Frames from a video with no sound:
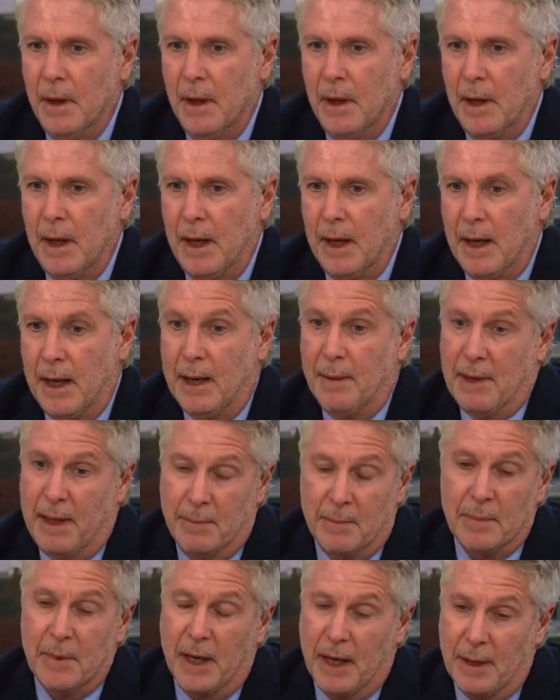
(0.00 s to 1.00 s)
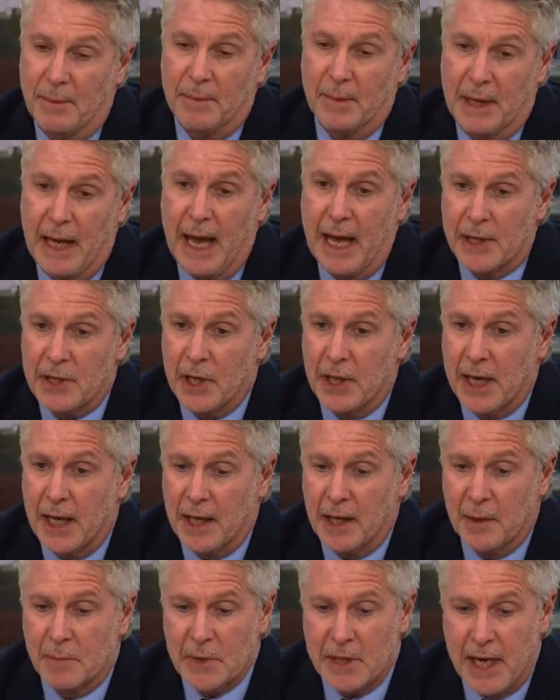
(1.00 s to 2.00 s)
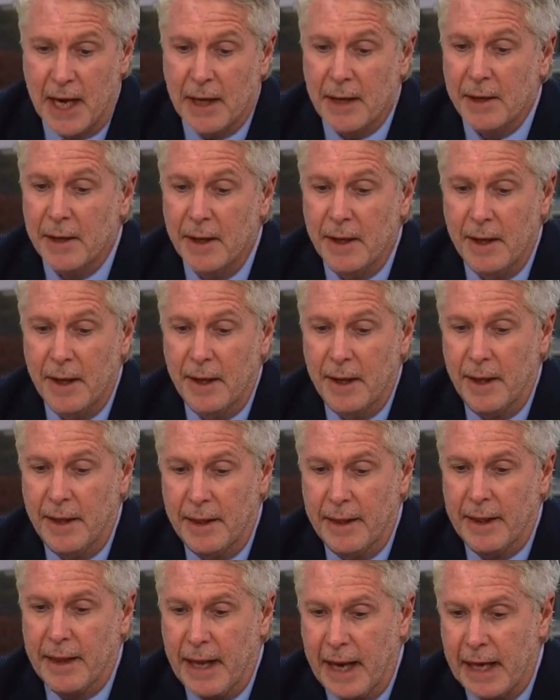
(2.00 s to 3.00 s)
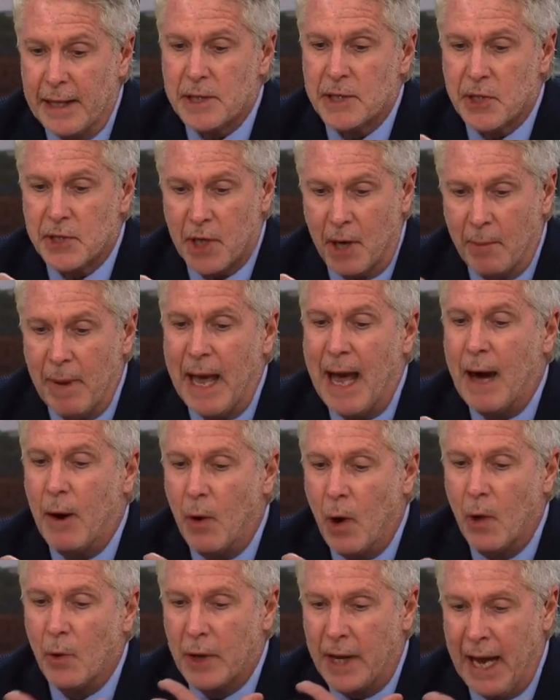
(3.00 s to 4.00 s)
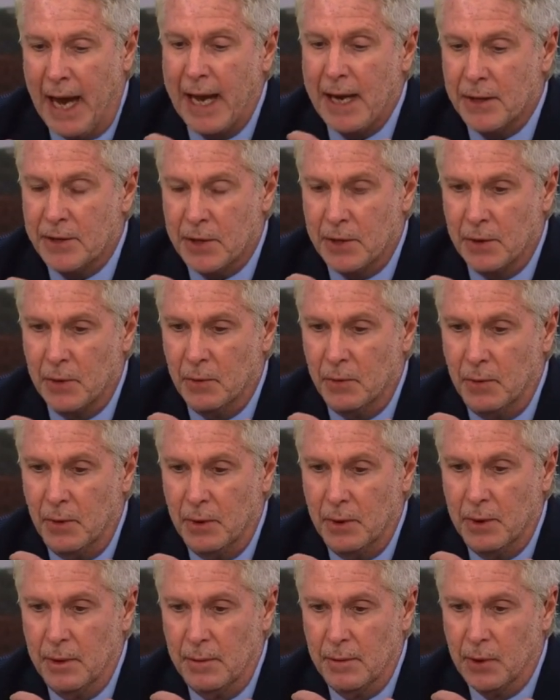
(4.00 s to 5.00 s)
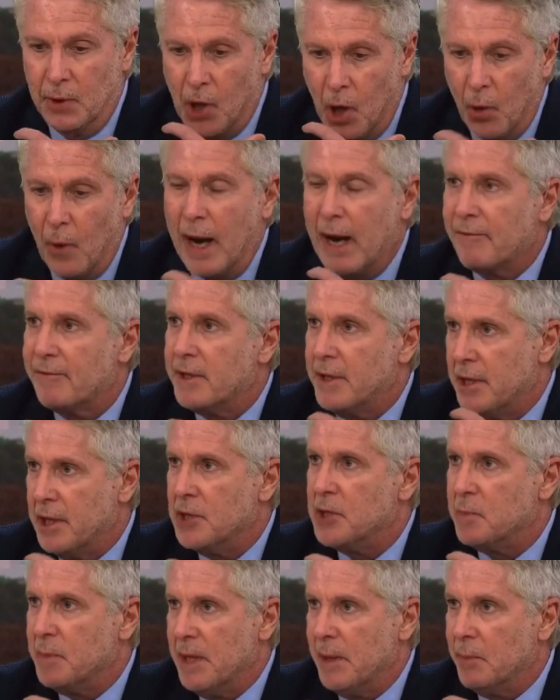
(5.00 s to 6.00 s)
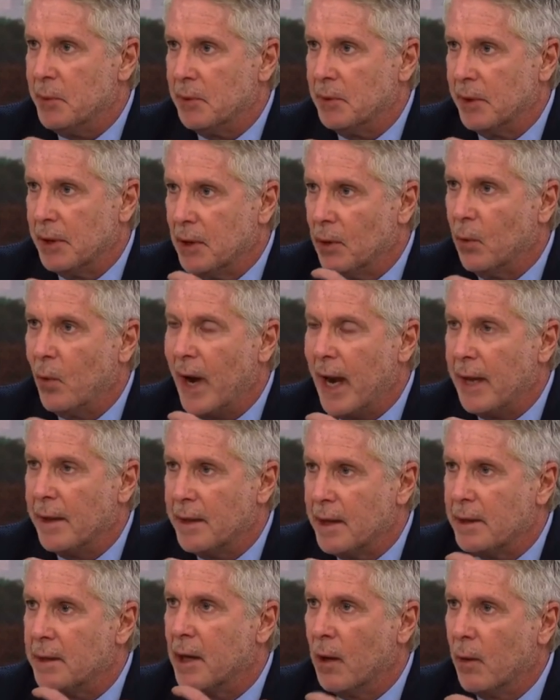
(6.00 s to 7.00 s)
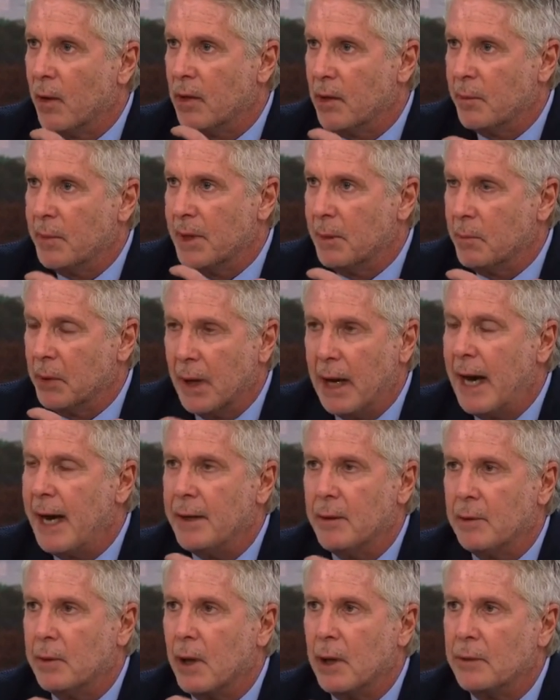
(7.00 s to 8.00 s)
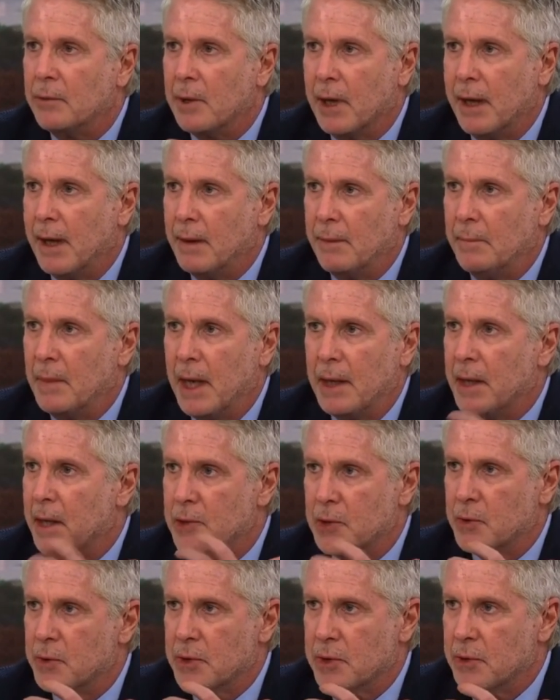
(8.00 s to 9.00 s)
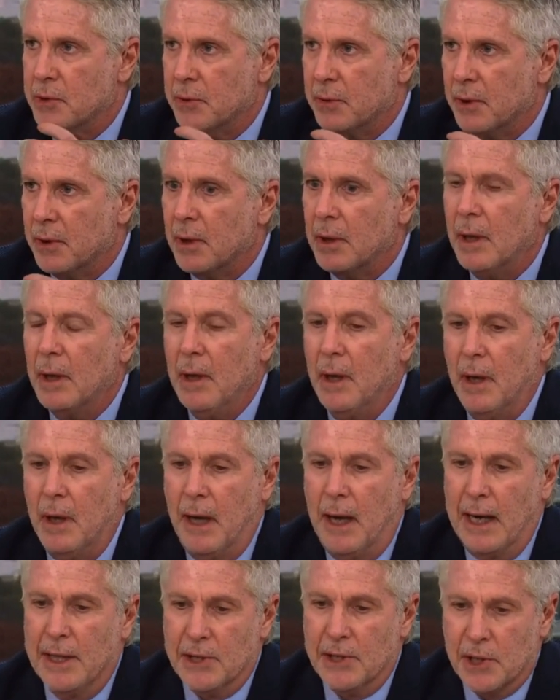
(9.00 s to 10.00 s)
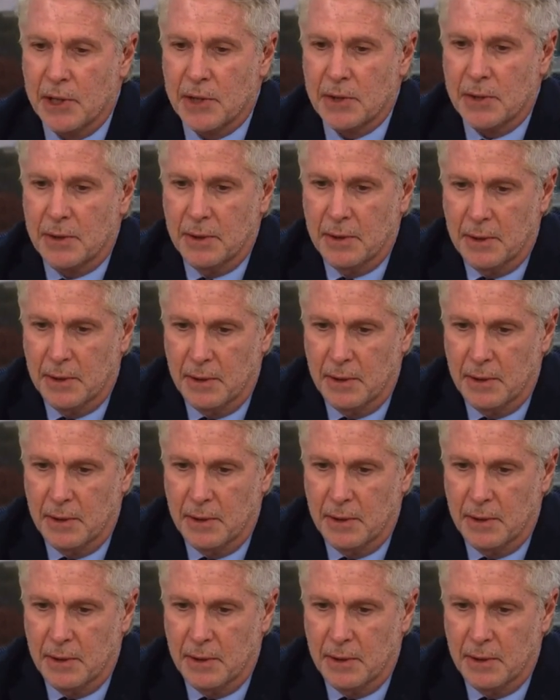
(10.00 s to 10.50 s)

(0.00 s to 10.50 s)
and I'm actually getting upset, it's somehow okay to go after these people in a way that no other people. I'm not a history student. I just